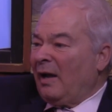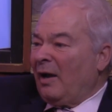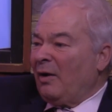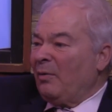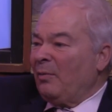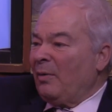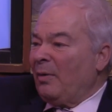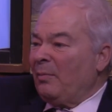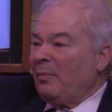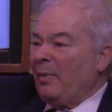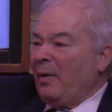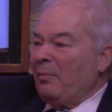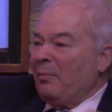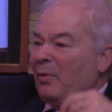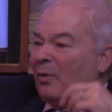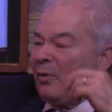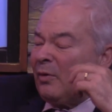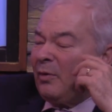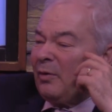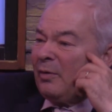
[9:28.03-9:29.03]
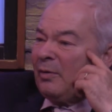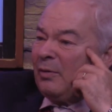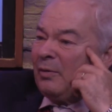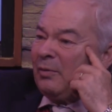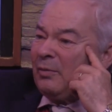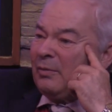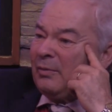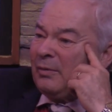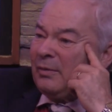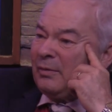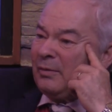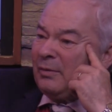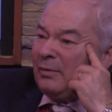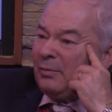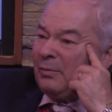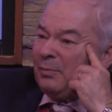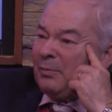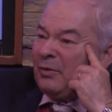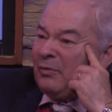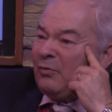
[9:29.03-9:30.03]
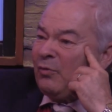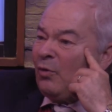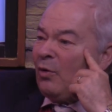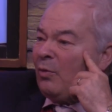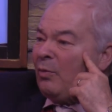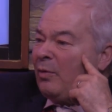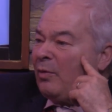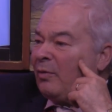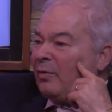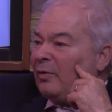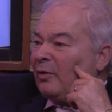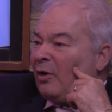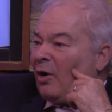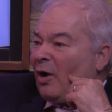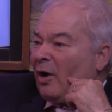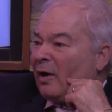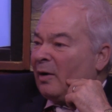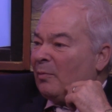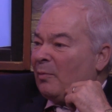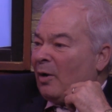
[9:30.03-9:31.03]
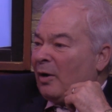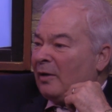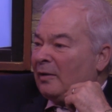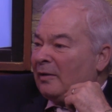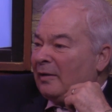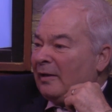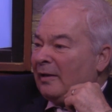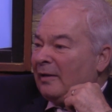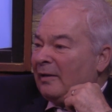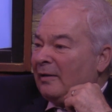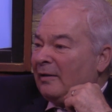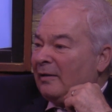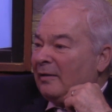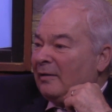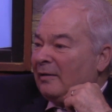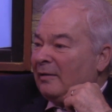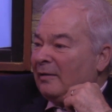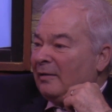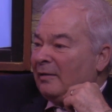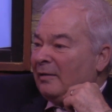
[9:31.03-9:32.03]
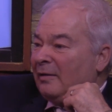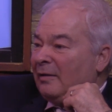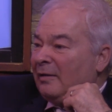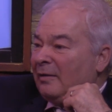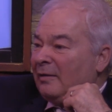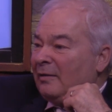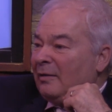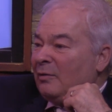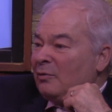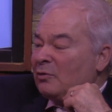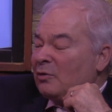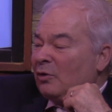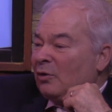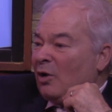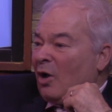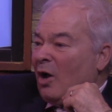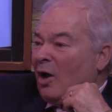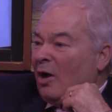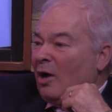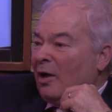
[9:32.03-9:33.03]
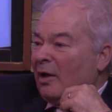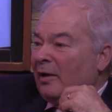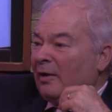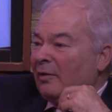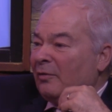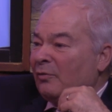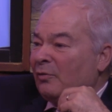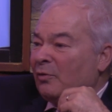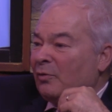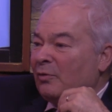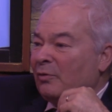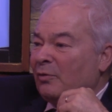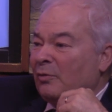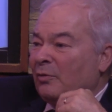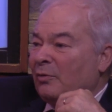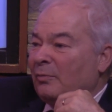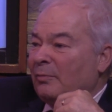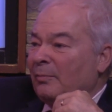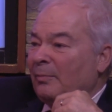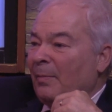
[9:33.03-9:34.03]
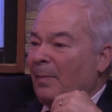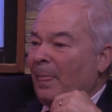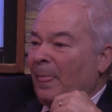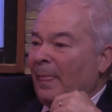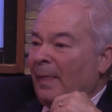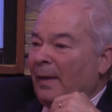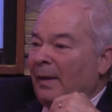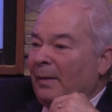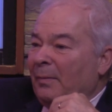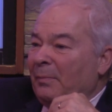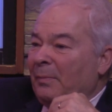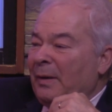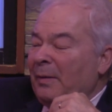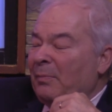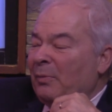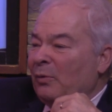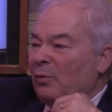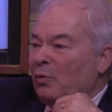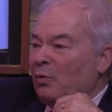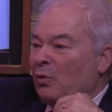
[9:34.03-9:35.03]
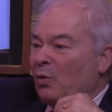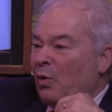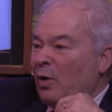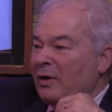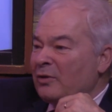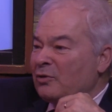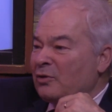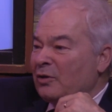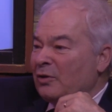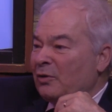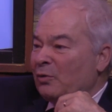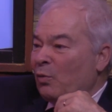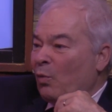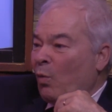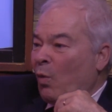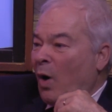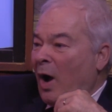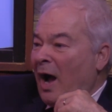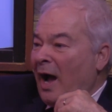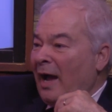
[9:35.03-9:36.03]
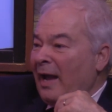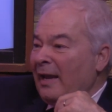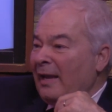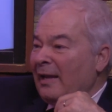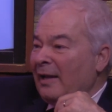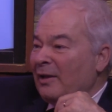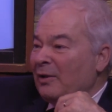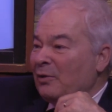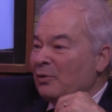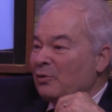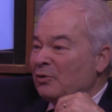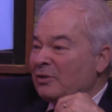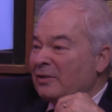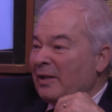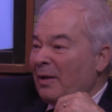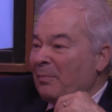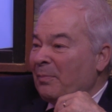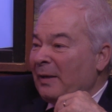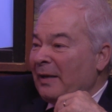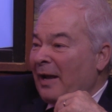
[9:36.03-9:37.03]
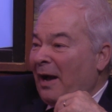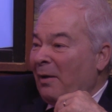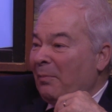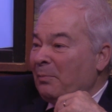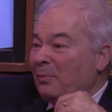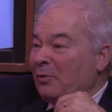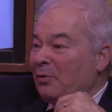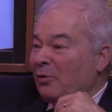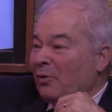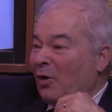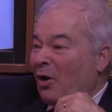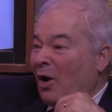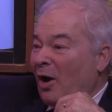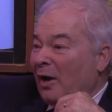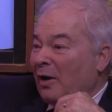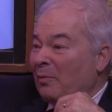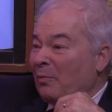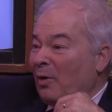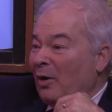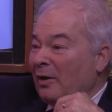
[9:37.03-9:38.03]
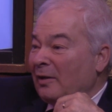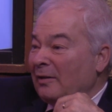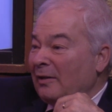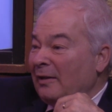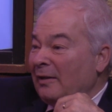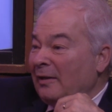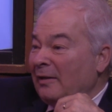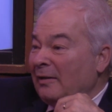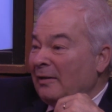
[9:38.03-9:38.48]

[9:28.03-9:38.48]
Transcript: I remember before we were in the Hockomock League, there was a lot of people who questioned, why are you stepping up to the Hockomock League?